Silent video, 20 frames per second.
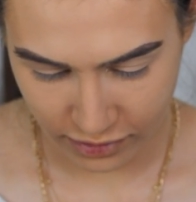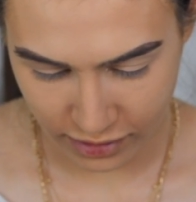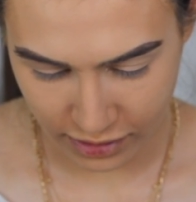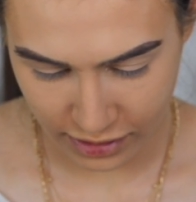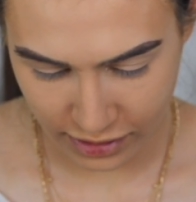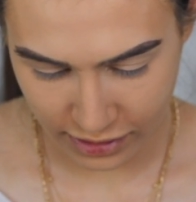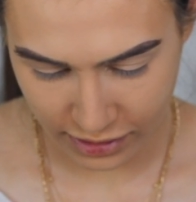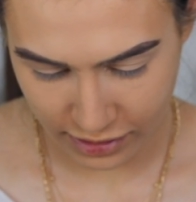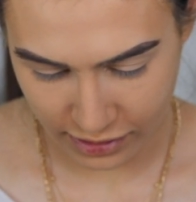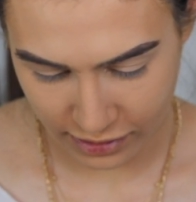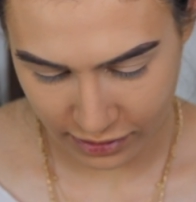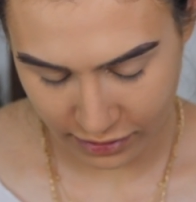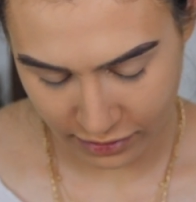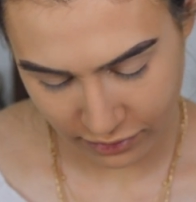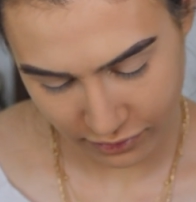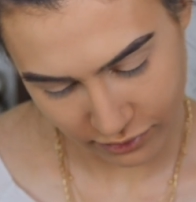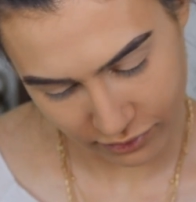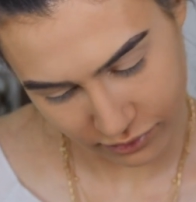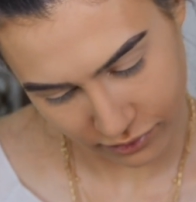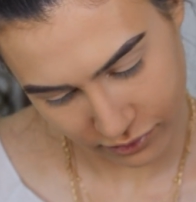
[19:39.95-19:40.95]
this
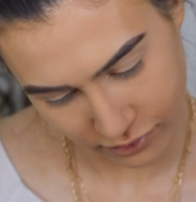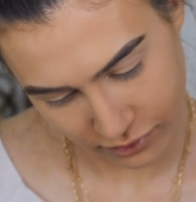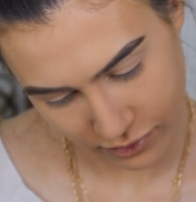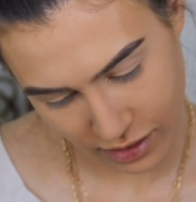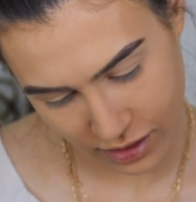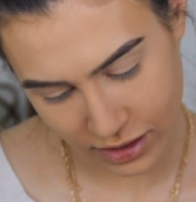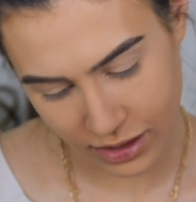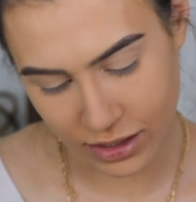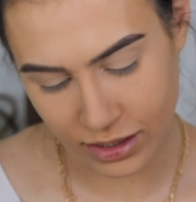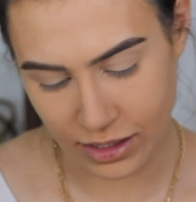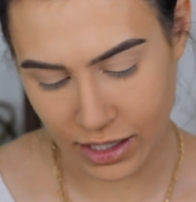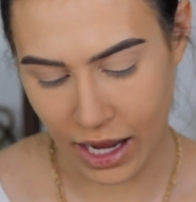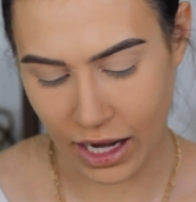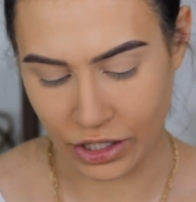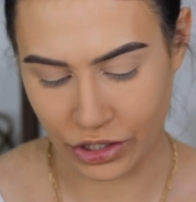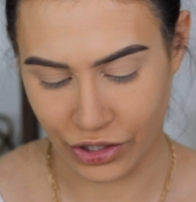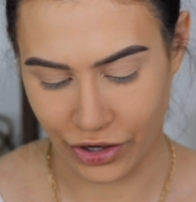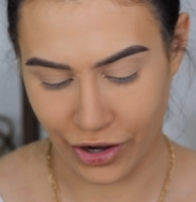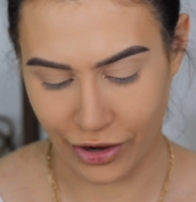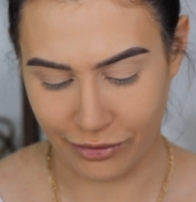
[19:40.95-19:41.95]
is
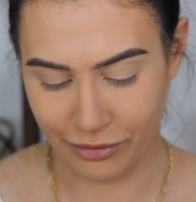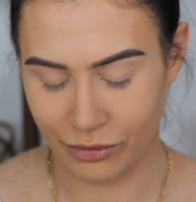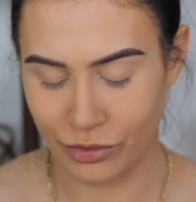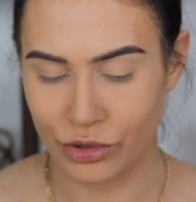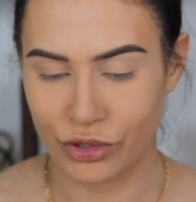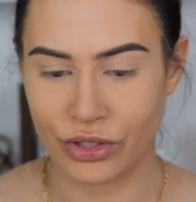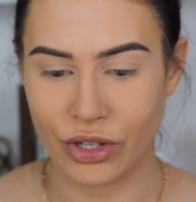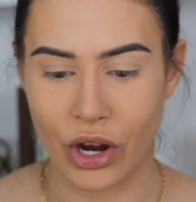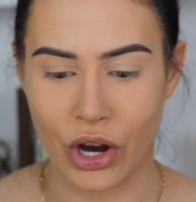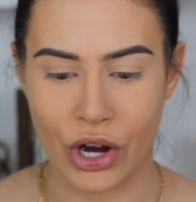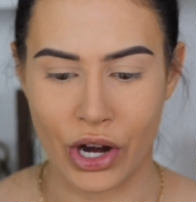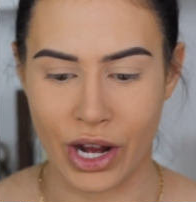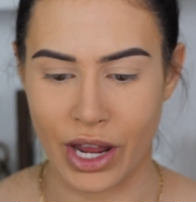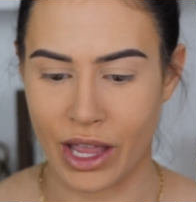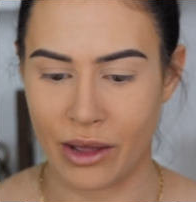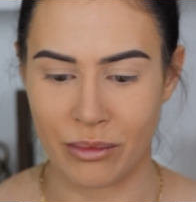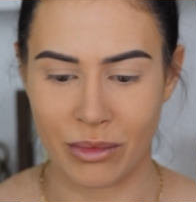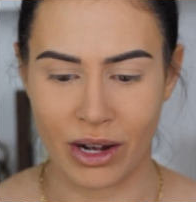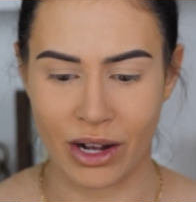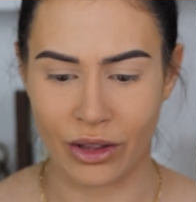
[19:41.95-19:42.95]
Nectar.
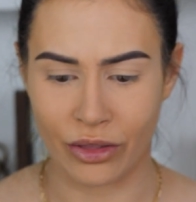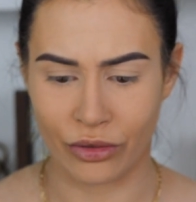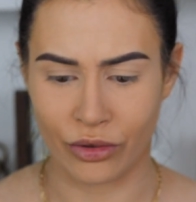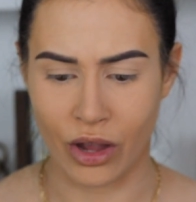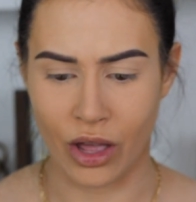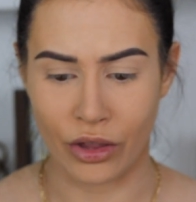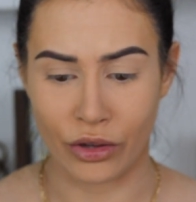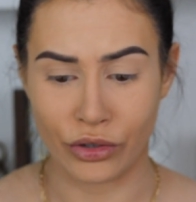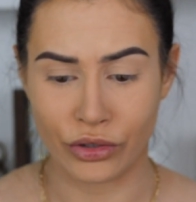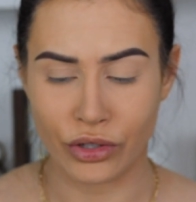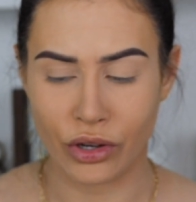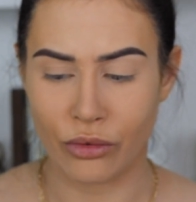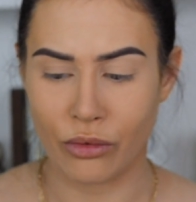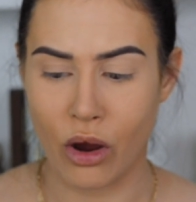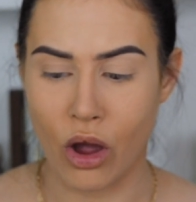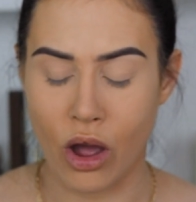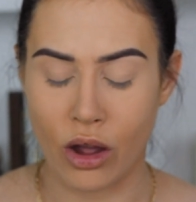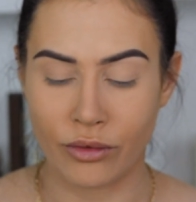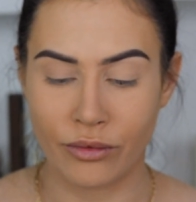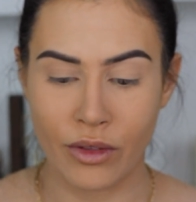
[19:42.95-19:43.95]
Sorry, I'm getting the colors all
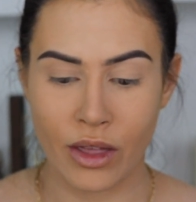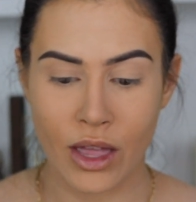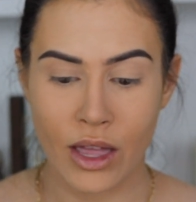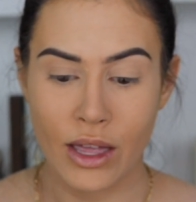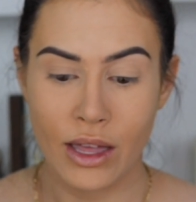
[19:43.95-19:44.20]
wrong.